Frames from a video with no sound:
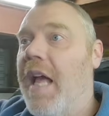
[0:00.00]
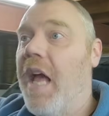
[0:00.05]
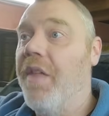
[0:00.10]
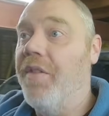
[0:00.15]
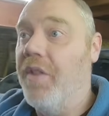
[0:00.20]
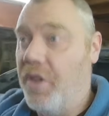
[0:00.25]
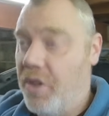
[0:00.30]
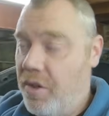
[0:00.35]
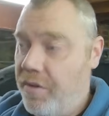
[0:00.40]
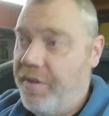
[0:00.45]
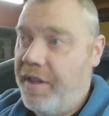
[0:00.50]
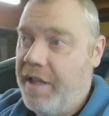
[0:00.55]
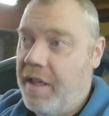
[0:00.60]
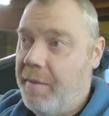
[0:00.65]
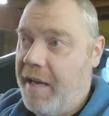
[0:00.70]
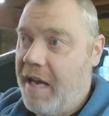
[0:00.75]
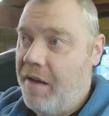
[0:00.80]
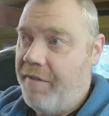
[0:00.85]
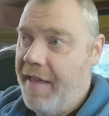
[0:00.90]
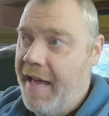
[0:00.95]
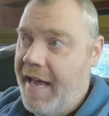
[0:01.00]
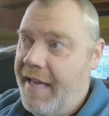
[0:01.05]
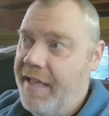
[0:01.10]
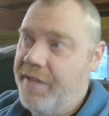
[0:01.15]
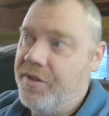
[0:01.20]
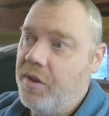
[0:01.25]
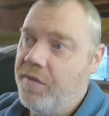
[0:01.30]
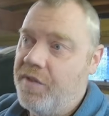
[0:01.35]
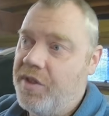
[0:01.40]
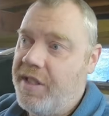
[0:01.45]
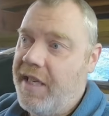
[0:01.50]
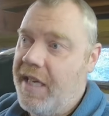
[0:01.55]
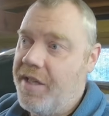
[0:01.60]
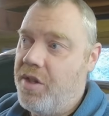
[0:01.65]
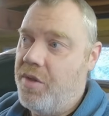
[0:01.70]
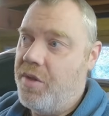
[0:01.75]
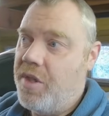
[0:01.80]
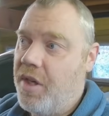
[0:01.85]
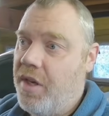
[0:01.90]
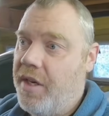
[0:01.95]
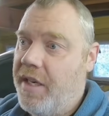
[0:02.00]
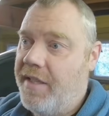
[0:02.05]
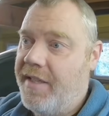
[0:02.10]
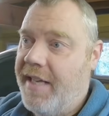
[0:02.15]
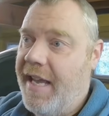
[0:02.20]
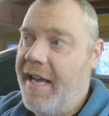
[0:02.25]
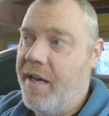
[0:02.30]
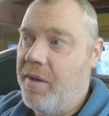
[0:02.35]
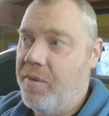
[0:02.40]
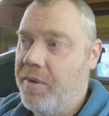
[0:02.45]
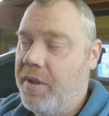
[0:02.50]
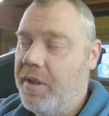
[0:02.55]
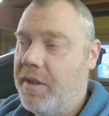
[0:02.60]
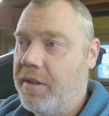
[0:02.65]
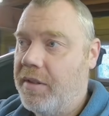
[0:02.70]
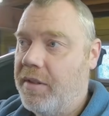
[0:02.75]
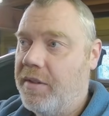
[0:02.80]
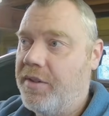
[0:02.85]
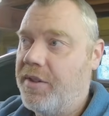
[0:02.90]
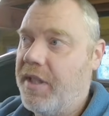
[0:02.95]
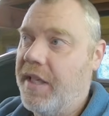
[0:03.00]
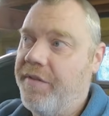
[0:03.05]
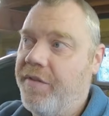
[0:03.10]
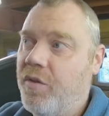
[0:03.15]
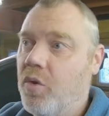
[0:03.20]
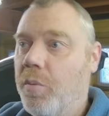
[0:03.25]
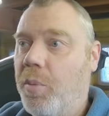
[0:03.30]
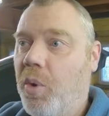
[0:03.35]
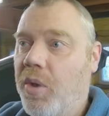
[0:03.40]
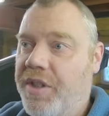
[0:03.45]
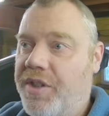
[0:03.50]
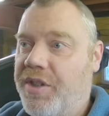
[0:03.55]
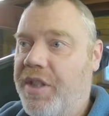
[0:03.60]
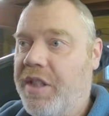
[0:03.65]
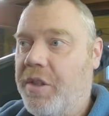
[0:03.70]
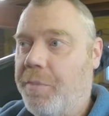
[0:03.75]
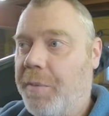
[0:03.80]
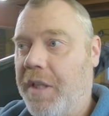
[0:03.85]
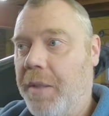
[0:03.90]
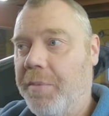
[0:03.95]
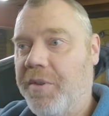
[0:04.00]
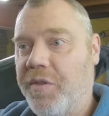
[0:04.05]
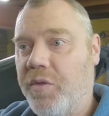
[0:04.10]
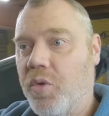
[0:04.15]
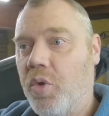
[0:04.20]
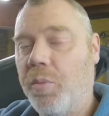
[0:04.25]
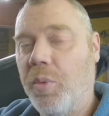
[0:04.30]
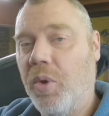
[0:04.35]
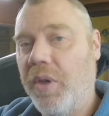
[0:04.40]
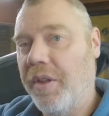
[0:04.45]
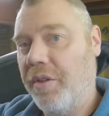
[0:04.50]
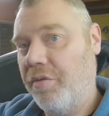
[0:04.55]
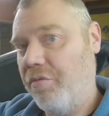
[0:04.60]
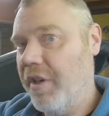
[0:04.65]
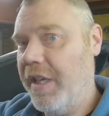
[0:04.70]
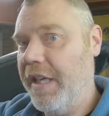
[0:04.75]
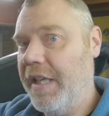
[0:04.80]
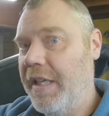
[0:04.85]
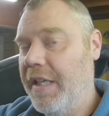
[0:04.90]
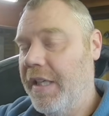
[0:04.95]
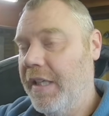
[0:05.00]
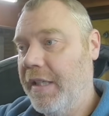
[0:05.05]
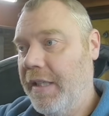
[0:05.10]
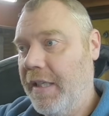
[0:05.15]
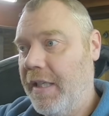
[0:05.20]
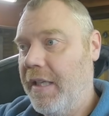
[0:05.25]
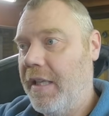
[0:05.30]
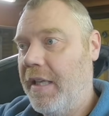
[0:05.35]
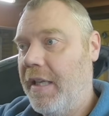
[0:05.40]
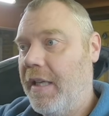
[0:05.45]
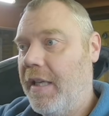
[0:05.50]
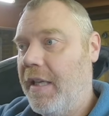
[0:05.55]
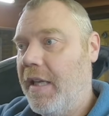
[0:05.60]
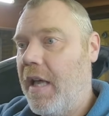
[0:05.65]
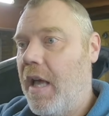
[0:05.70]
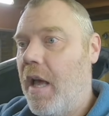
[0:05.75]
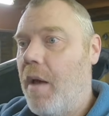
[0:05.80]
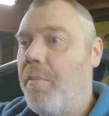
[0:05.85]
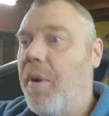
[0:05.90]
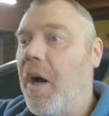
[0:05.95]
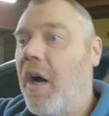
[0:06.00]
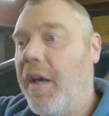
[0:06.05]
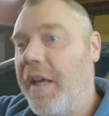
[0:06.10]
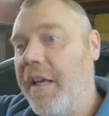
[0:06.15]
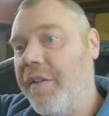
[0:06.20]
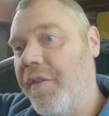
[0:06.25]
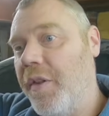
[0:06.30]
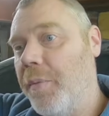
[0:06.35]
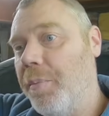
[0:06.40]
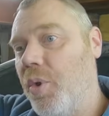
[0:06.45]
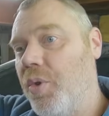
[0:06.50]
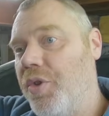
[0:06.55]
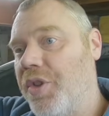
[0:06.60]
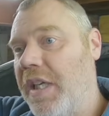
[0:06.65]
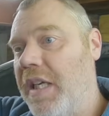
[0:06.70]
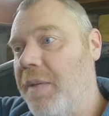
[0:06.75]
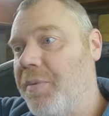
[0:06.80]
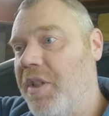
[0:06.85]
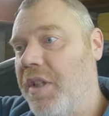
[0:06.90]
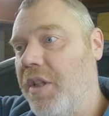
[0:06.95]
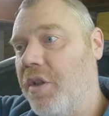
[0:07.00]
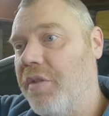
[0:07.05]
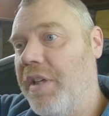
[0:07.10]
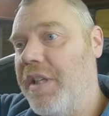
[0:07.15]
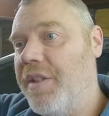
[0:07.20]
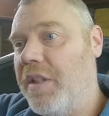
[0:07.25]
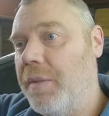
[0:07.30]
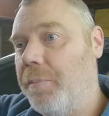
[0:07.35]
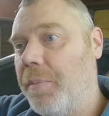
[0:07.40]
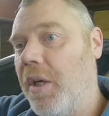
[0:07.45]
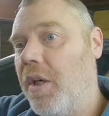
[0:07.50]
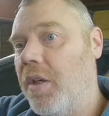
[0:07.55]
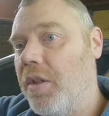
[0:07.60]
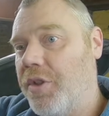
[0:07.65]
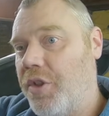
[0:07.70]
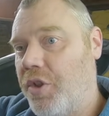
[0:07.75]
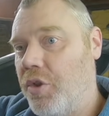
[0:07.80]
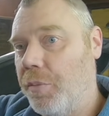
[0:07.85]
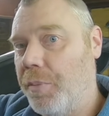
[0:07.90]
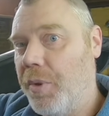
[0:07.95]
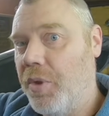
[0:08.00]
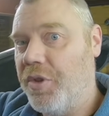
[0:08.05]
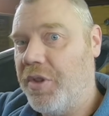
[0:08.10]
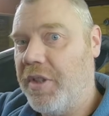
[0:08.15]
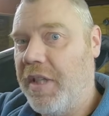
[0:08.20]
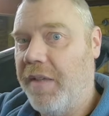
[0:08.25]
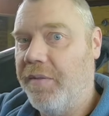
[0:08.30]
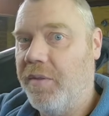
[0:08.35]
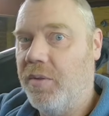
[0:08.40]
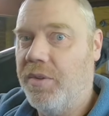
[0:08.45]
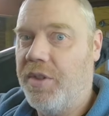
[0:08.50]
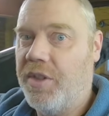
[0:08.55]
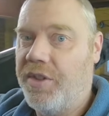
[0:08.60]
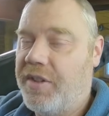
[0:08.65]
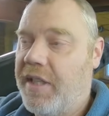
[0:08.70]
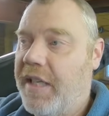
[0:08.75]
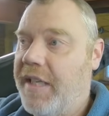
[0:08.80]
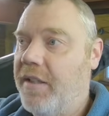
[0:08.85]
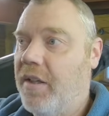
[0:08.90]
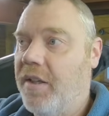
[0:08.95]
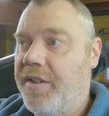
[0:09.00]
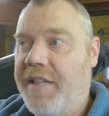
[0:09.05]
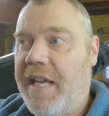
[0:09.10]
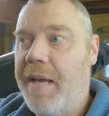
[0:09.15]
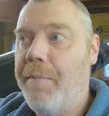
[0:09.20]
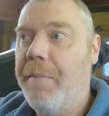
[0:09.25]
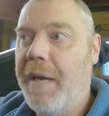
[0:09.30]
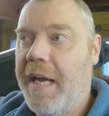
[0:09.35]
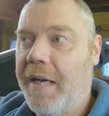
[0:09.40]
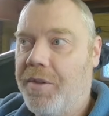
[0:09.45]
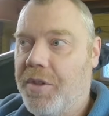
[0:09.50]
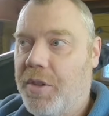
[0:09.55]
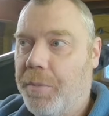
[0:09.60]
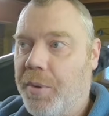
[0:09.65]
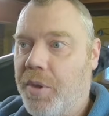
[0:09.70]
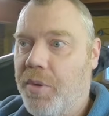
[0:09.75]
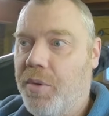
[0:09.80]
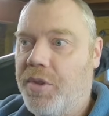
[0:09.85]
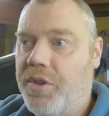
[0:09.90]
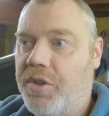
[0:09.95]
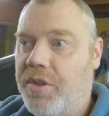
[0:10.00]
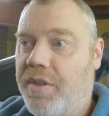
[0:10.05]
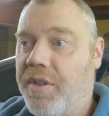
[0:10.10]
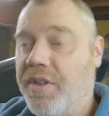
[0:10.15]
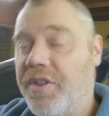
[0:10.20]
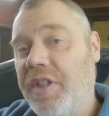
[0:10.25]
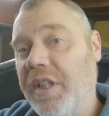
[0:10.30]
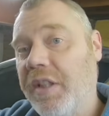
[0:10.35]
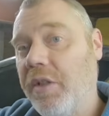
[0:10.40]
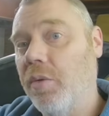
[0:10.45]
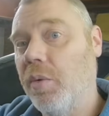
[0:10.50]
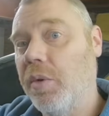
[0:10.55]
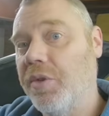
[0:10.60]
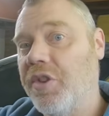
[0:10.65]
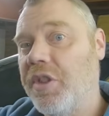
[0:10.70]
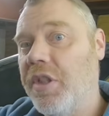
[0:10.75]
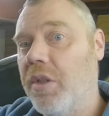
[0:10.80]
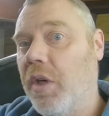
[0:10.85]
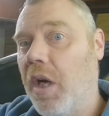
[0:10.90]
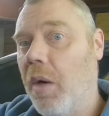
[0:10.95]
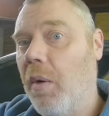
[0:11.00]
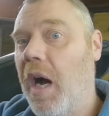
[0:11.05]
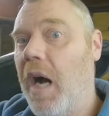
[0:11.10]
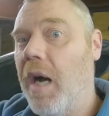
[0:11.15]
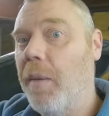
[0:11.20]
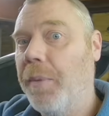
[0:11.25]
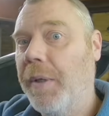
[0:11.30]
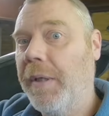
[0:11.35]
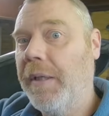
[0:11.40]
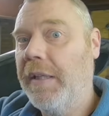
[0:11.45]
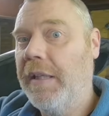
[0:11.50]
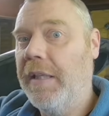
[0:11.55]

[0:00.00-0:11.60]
the good thing about that is obviously as you turn it down, say 4.6 becomes 4.3, but if the boost keeps increasing past your boost level to say like 10 pounds of boost, the signal will still go up